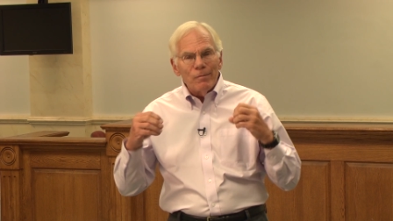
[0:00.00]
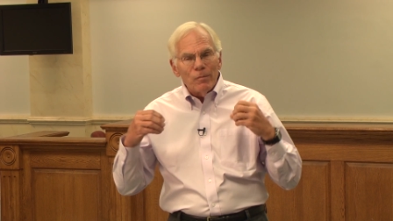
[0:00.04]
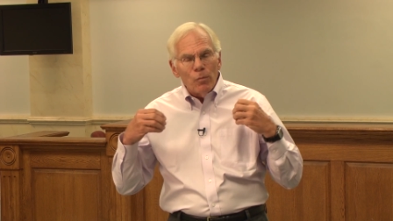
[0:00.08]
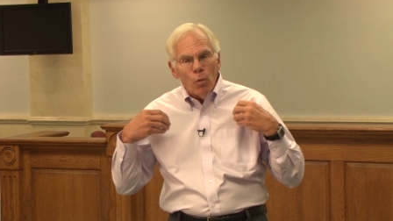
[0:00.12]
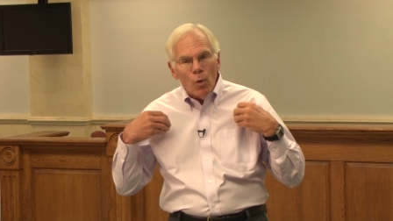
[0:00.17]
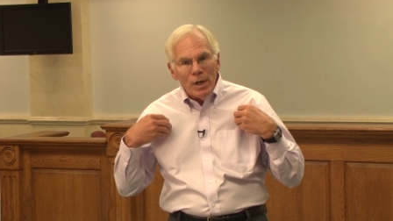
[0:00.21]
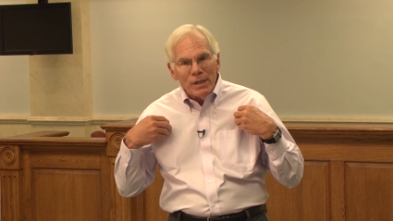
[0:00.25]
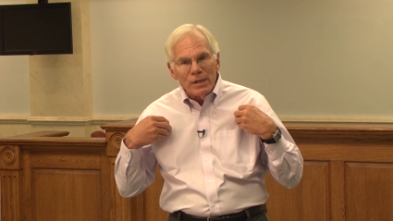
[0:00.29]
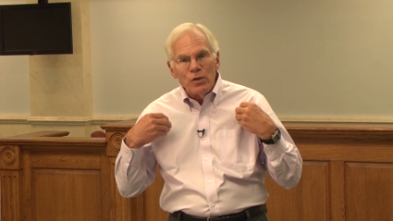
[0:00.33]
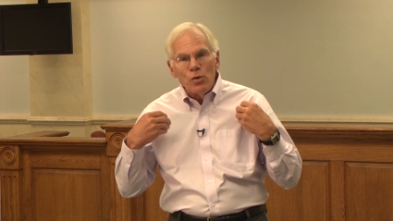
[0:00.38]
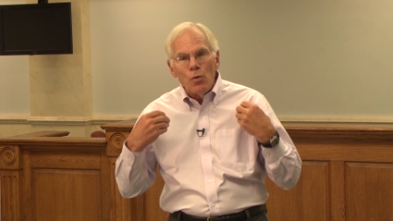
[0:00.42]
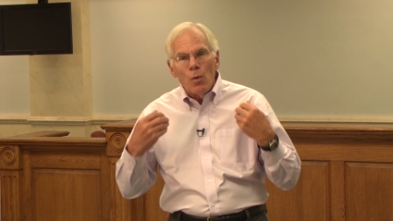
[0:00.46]

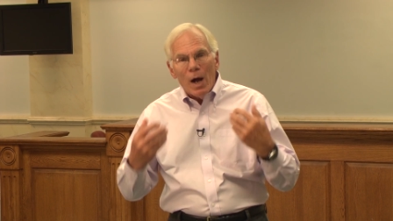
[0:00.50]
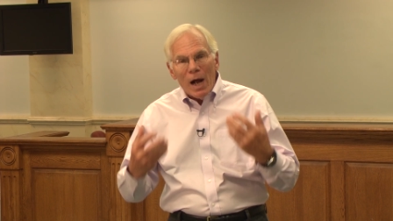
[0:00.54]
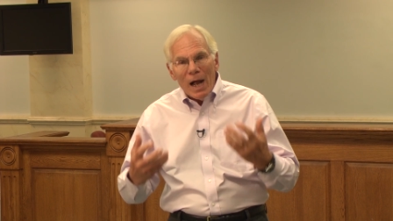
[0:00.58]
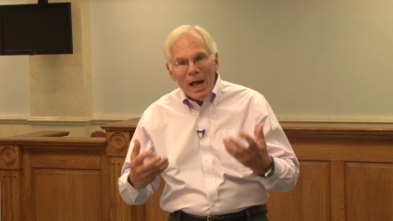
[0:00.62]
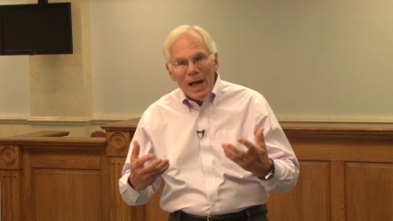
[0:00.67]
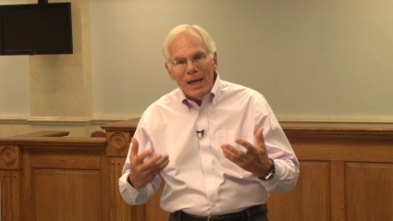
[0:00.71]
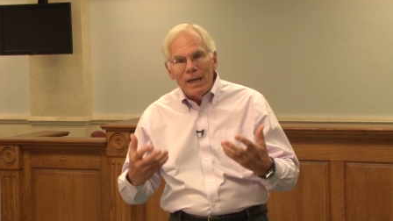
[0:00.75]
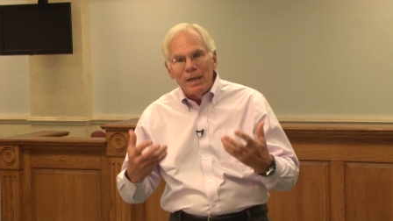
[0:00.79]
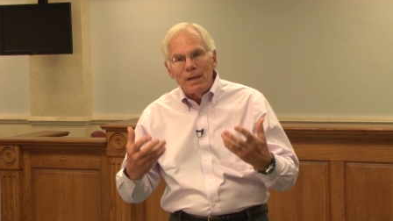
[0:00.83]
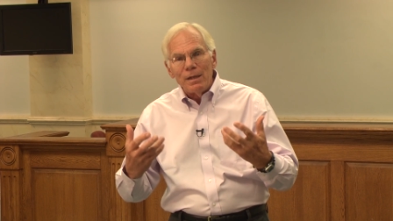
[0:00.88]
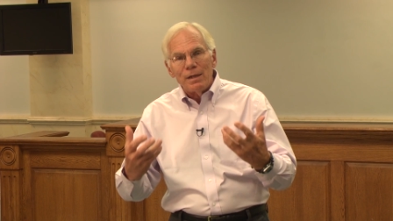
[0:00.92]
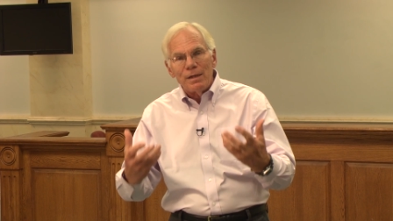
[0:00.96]
what do
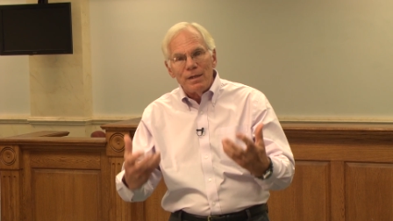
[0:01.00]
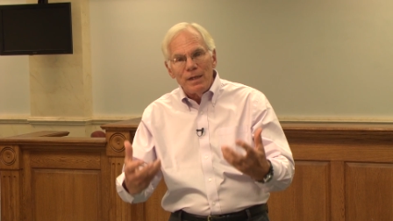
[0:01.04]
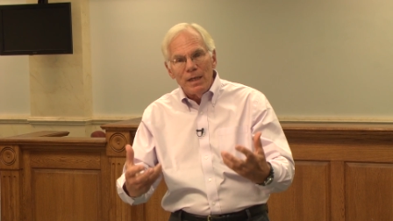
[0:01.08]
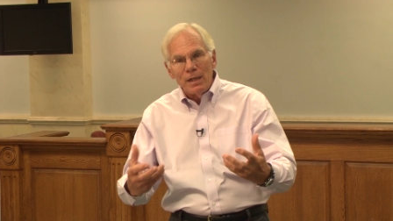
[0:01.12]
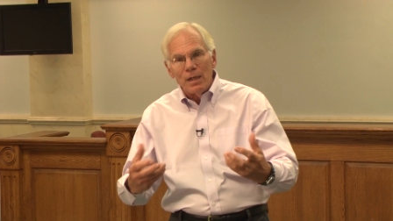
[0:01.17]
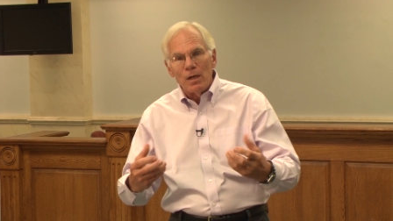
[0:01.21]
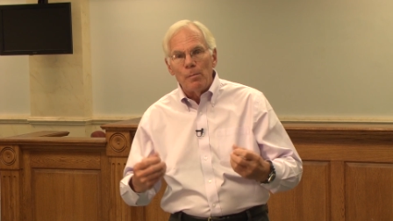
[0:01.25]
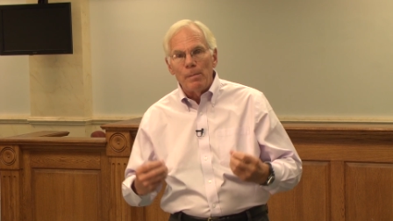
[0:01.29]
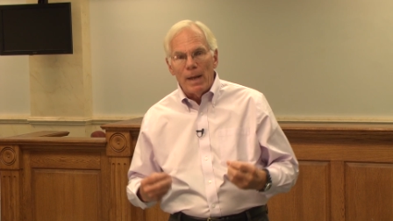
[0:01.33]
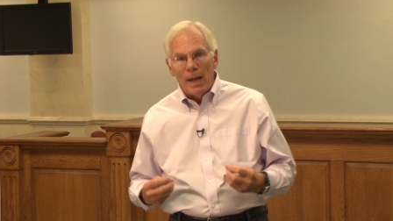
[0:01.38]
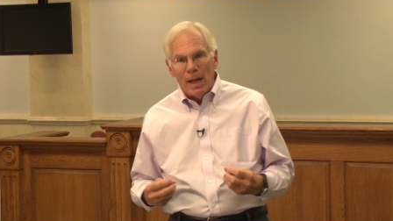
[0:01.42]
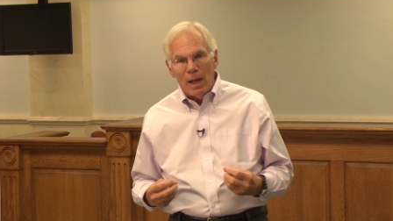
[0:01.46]
I
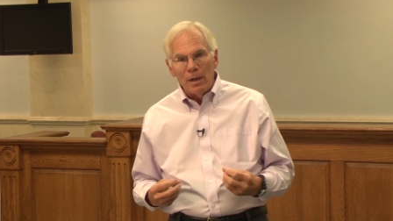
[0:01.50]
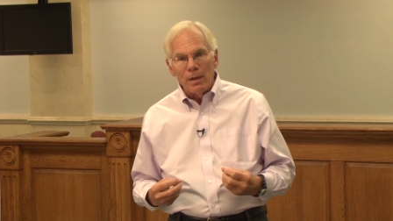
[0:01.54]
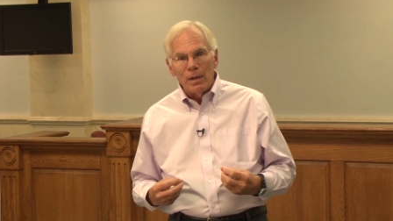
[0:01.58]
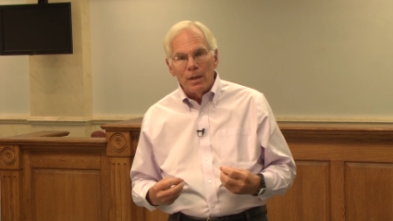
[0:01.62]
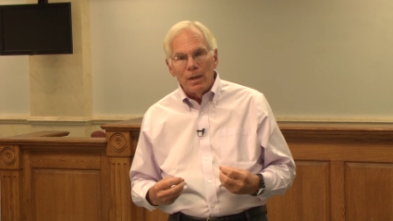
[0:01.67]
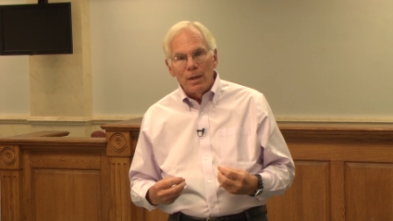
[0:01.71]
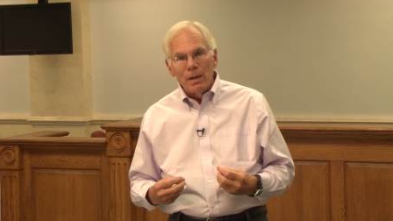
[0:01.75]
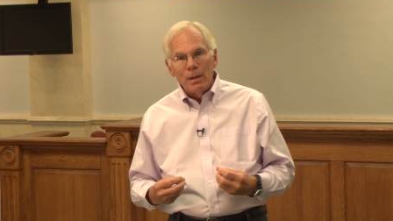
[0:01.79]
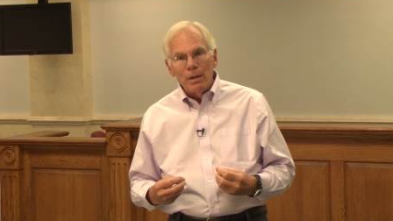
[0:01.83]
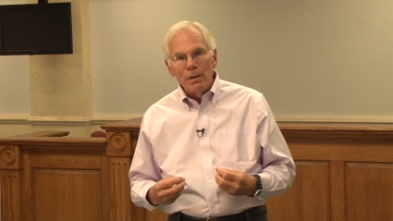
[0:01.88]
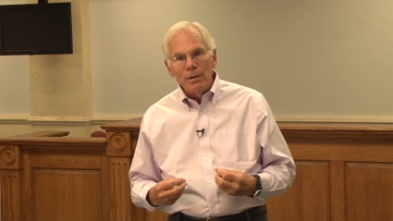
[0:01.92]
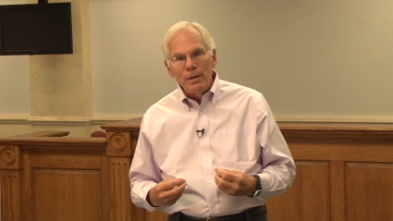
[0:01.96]
think
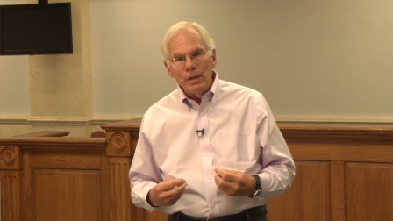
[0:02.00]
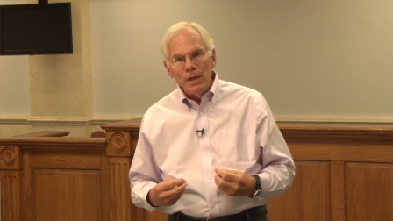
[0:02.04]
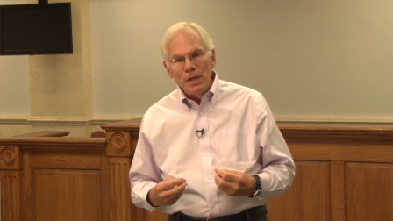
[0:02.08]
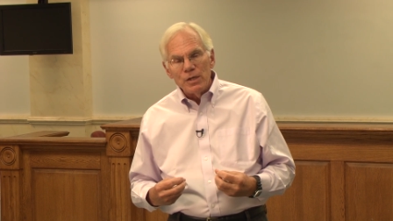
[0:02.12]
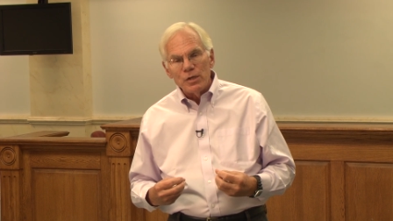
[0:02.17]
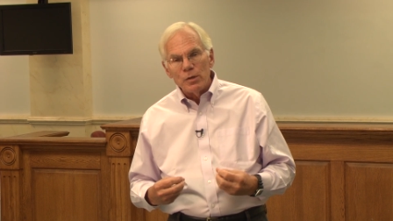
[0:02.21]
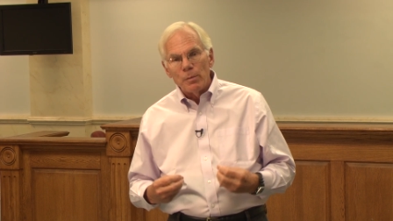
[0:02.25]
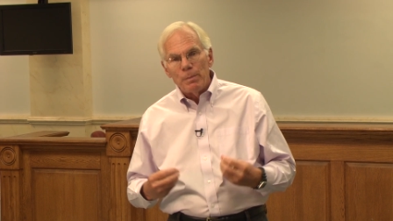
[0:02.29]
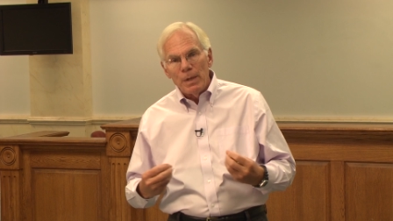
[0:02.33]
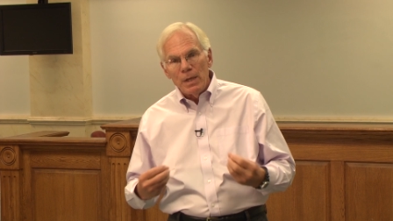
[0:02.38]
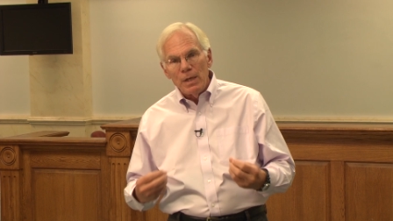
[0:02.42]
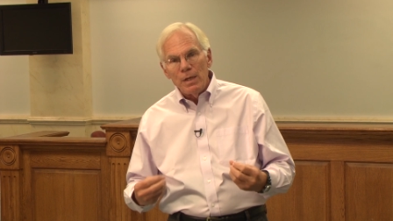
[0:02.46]
about
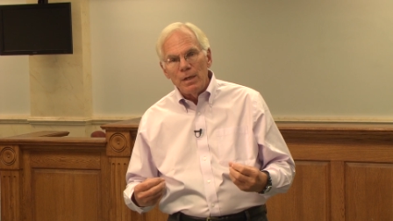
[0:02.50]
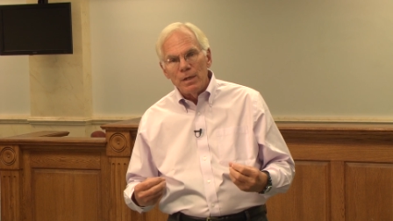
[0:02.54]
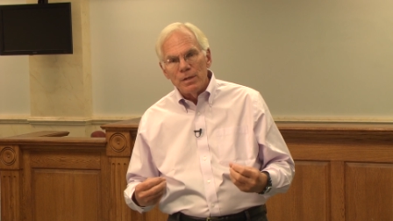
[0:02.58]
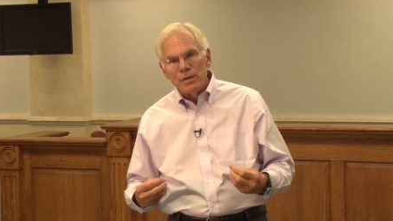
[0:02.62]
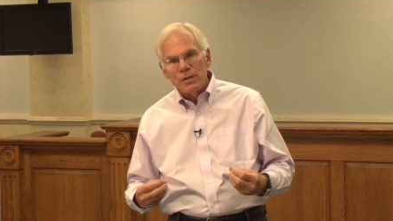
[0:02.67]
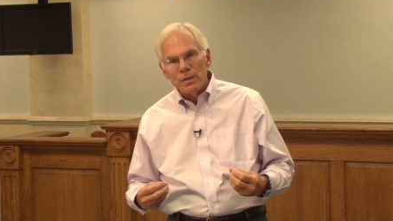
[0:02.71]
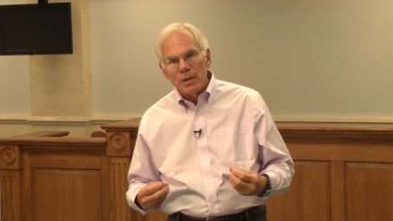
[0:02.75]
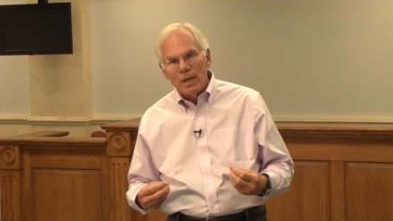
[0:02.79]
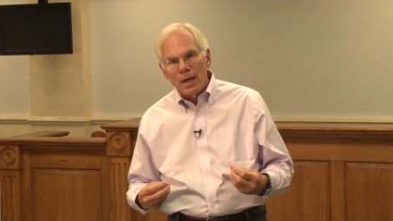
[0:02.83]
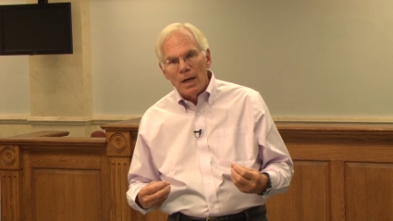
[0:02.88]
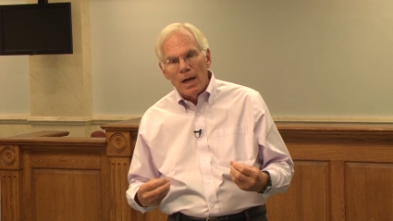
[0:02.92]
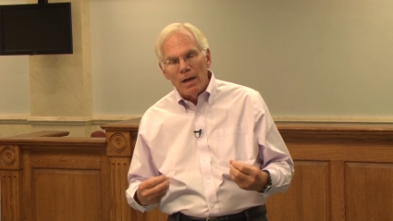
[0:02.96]
these
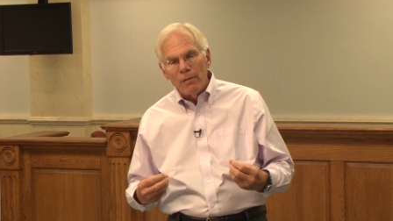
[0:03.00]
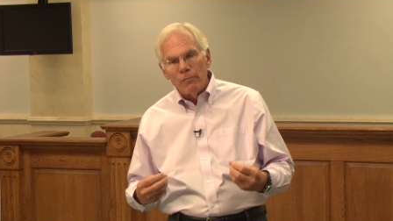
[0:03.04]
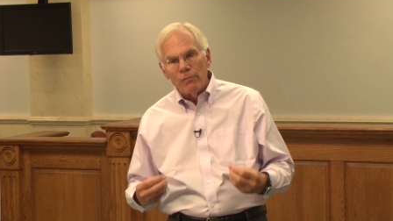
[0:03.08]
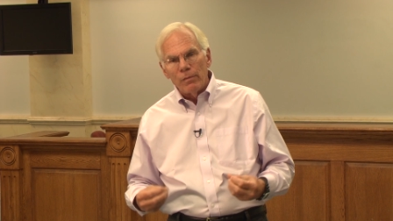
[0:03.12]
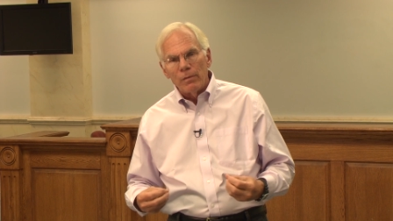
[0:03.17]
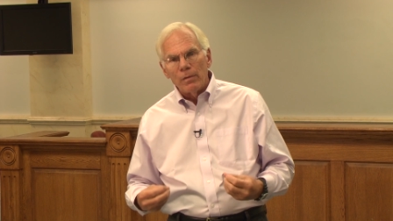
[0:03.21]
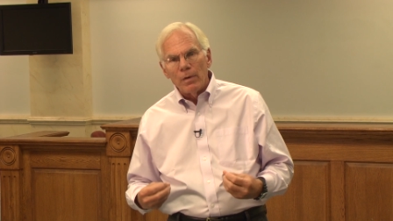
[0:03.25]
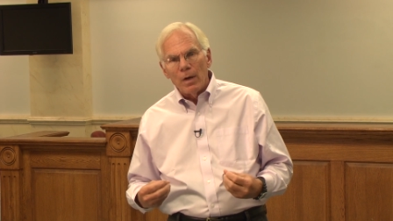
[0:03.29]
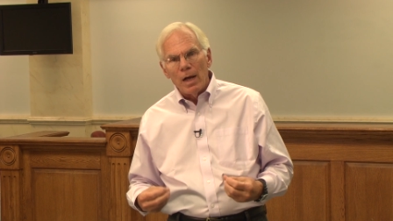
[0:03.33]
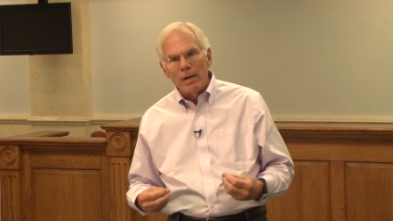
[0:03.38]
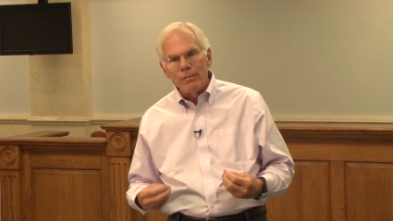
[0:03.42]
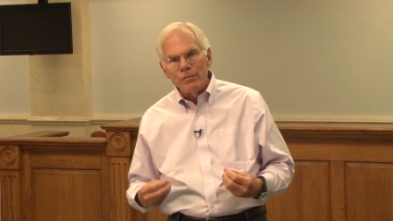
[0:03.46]
opinions that I've
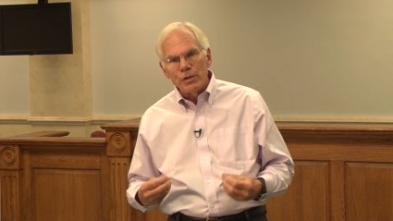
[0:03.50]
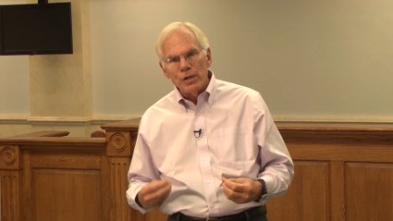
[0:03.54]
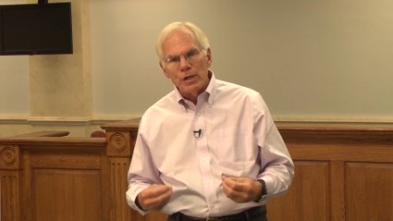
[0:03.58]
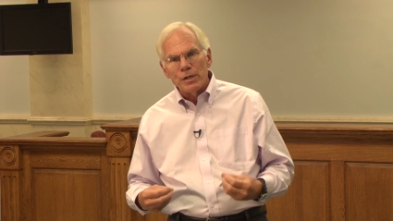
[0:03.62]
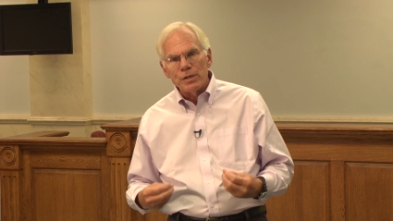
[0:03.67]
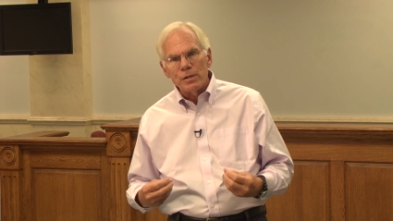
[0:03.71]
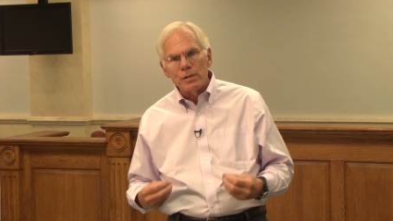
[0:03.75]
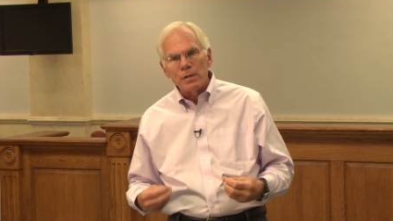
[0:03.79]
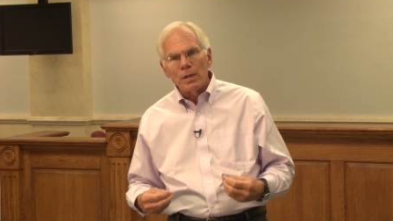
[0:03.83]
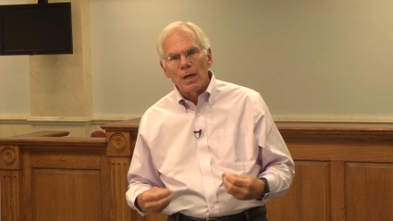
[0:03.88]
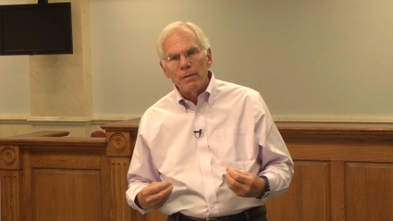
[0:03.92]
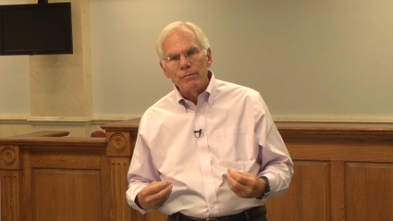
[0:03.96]

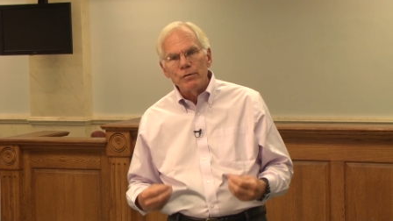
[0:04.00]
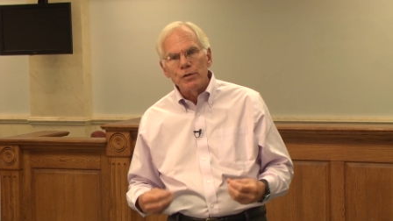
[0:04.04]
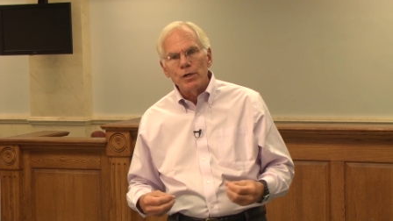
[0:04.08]
just